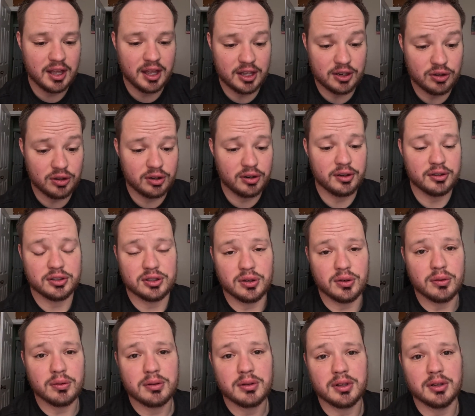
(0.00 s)
and you can
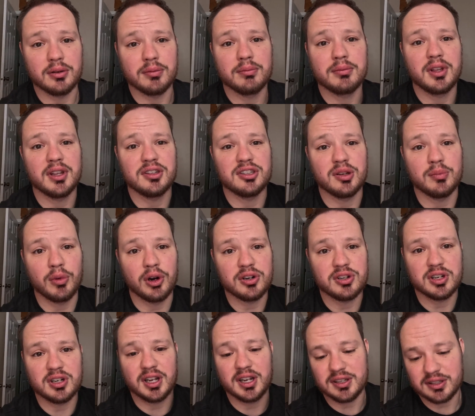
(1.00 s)
also, you know, get some
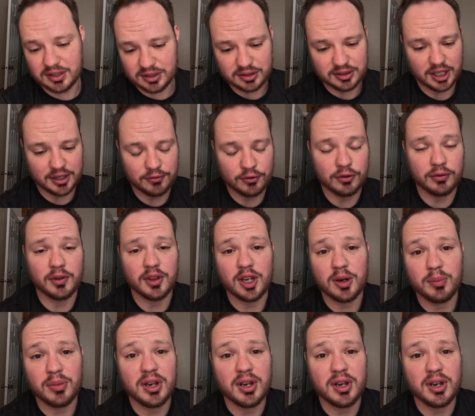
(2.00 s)
merchandise and stuff over there.